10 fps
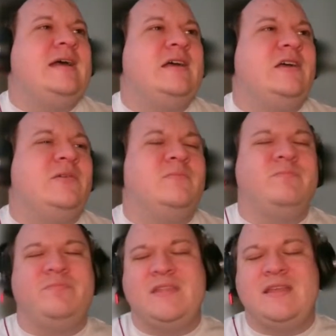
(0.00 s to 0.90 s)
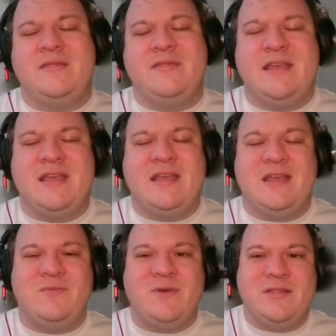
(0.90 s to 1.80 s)
and
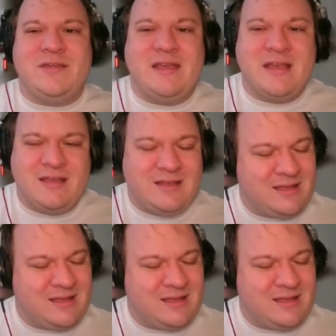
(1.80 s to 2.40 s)
then one of the